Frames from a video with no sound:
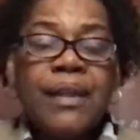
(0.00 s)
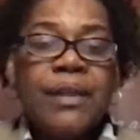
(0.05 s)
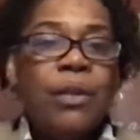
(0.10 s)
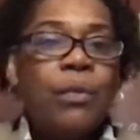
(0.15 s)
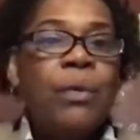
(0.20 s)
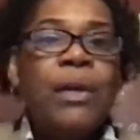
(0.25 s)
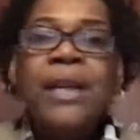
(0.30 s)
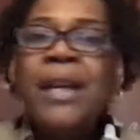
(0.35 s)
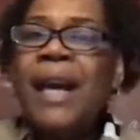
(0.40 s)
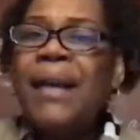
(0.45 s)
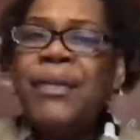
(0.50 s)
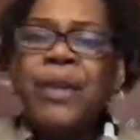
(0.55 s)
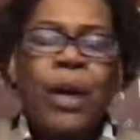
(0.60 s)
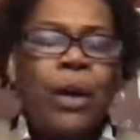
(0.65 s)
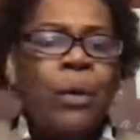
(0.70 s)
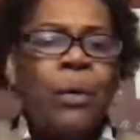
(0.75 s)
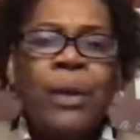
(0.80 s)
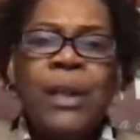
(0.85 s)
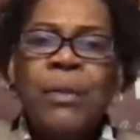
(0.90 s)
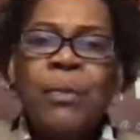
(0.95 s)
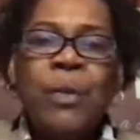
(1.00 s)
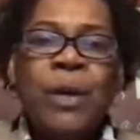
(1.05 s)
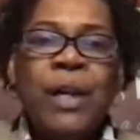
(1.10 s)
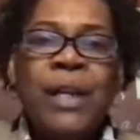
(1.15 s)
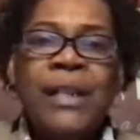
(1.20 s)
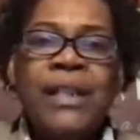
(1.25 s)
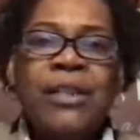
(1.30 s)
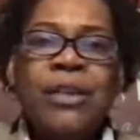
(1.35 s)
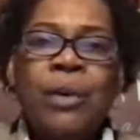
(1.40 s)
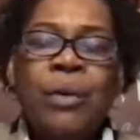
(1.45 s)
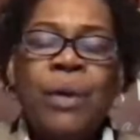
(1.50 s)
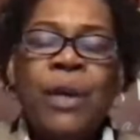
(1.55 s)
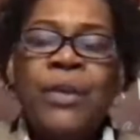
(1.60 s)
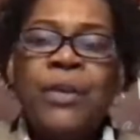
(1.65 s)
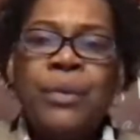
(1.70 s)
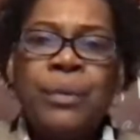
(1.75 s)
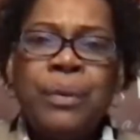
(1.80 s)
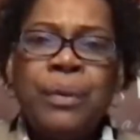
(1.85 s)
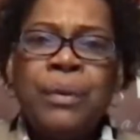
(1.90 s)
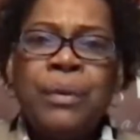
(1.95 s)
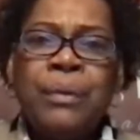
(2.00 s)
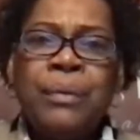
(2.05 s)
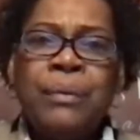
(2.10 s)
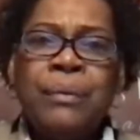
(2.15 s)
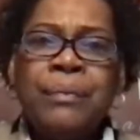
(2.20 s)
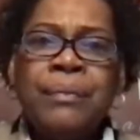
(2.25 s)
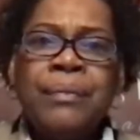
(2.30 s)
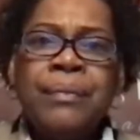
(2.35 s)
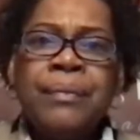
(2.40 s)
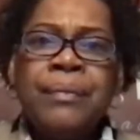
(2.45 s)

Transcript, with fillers: So we're not the only ones going through